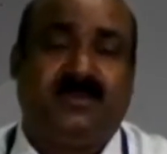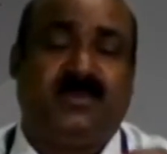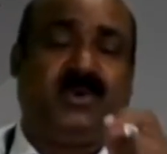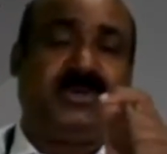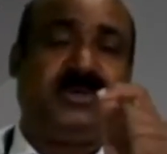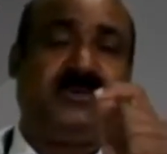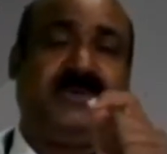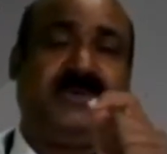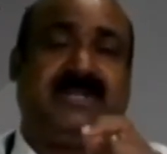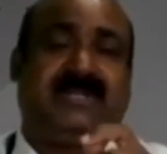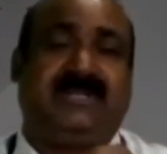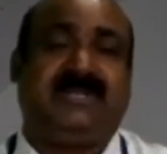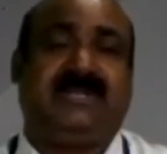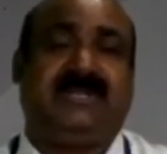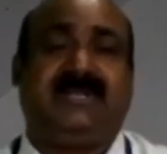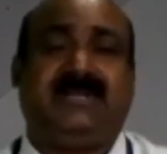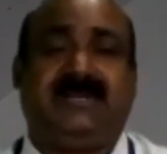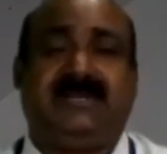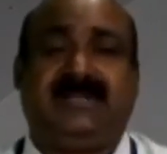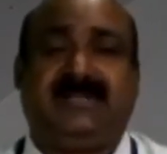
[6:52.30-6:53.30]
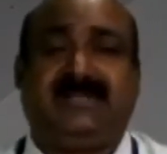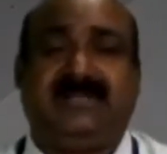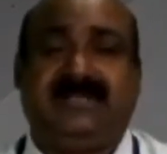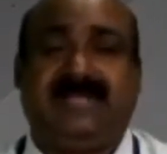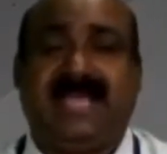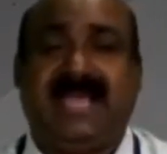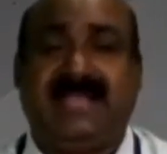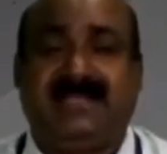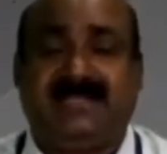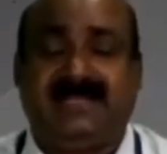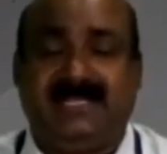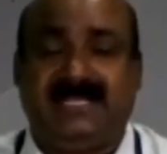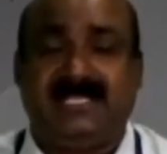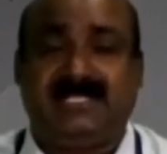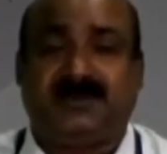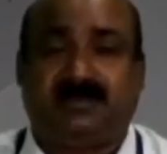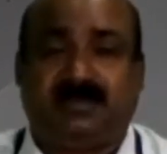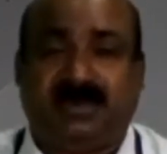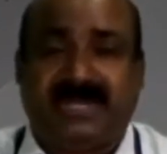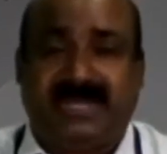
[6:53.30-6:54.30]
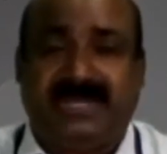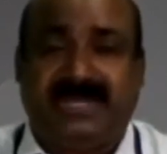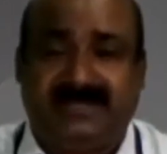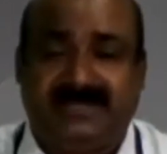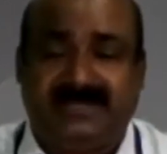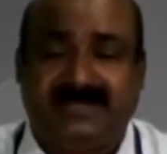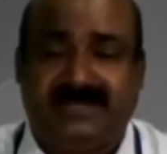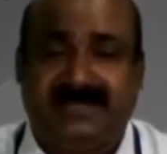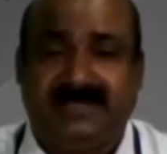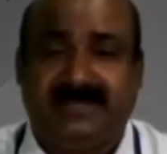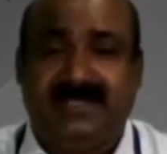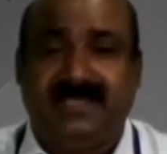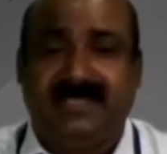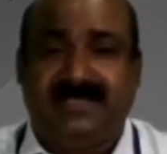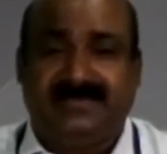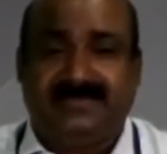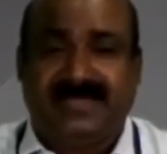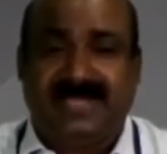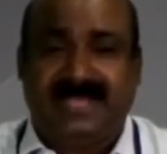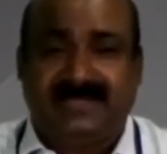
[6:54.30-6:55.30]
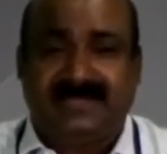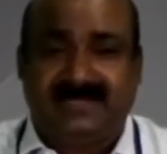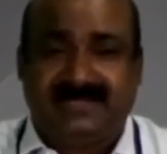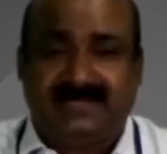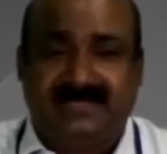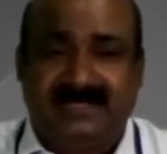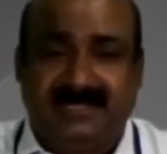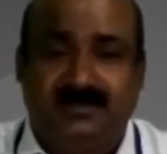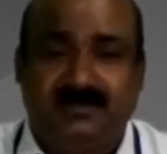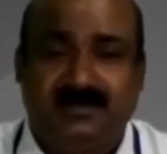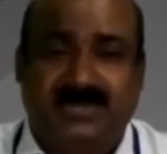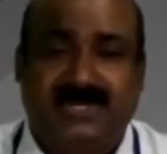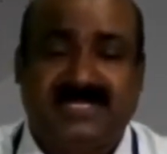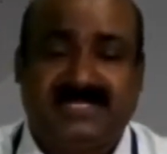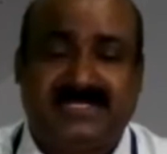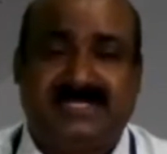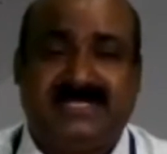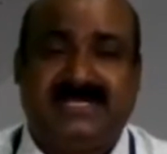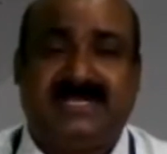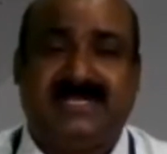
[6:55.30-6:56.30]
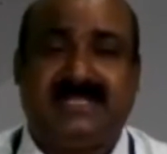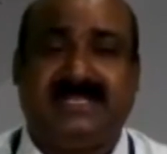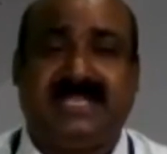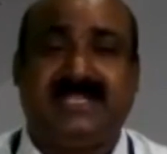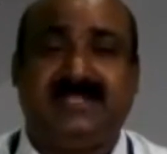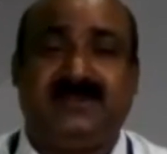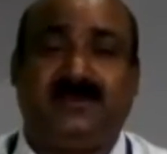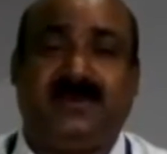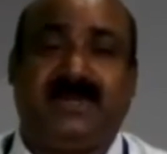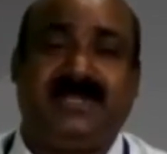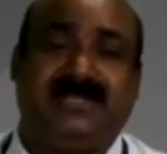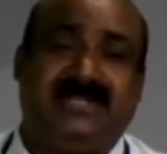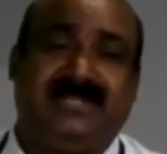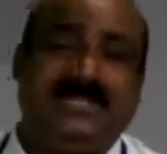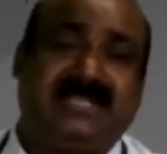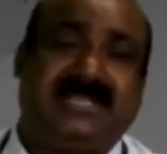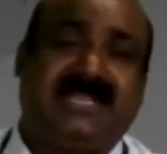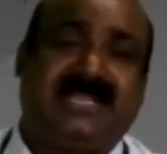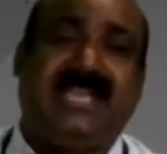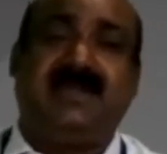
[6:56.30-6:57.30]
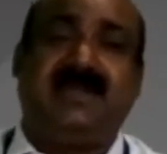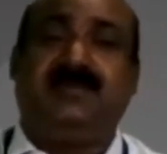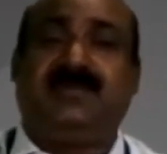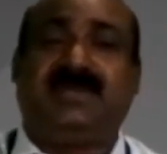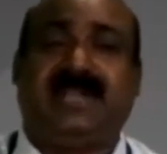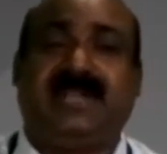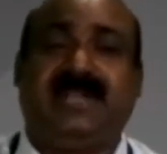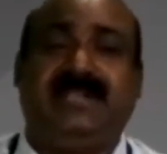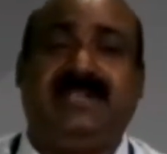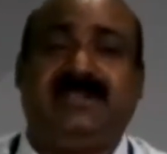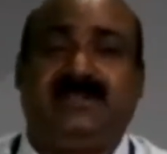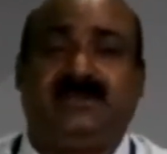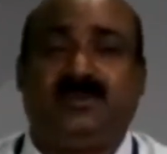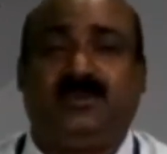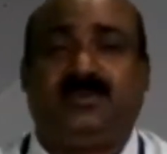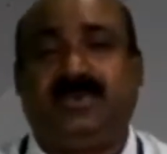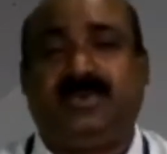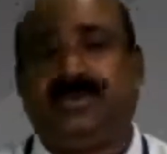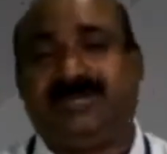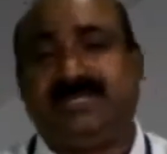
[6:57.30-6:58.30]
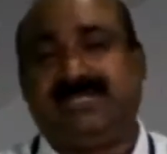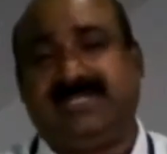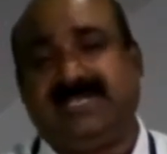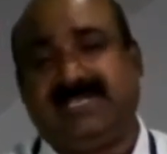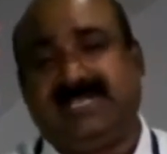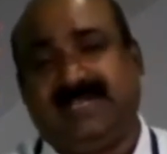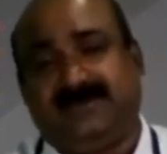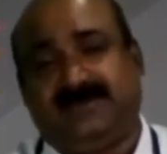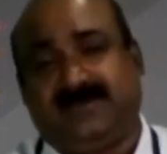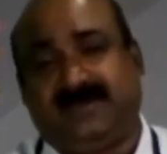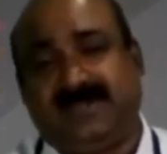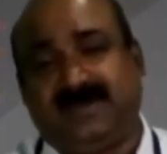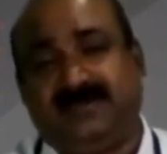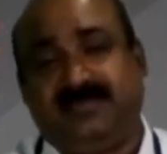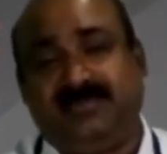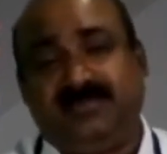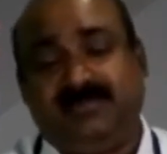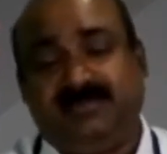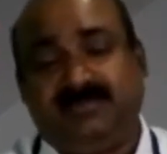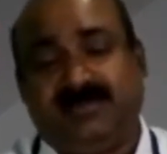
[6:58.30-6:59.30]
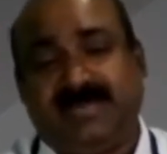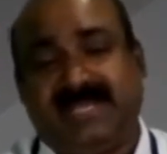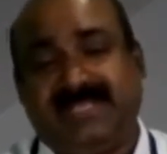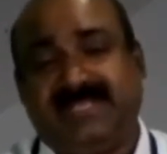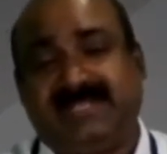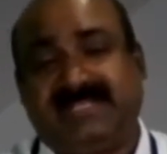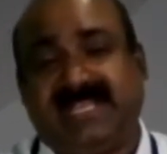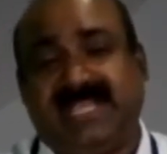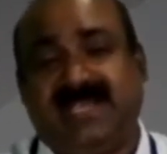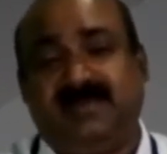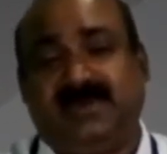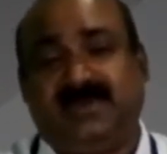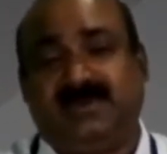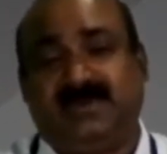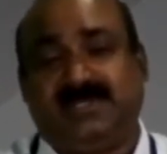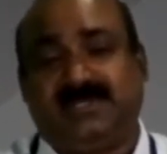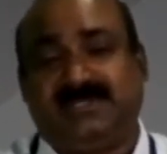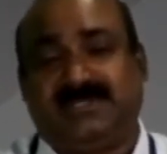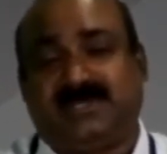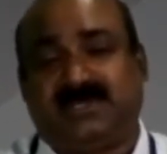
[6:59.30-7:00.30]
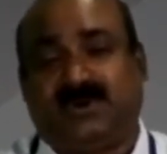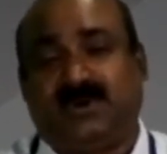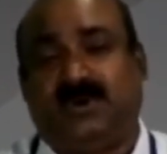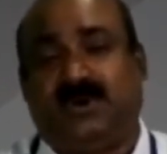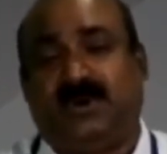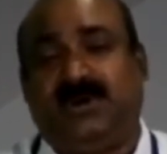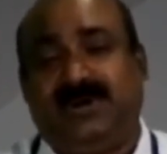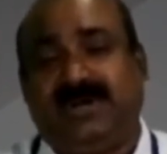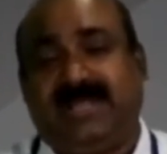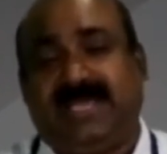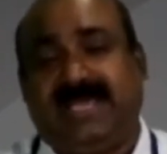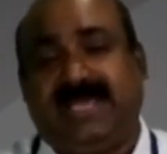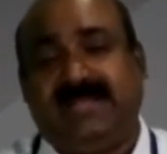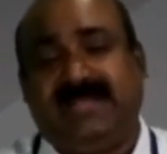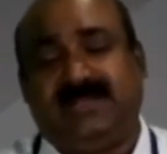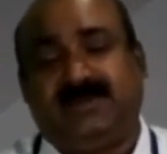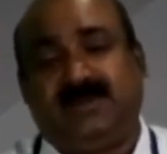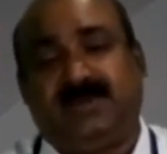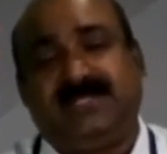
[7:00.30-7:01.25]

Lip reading: motivated her, that inspired her, that impressed her. That is why she came running to pick the gift. By the time it was thrown and it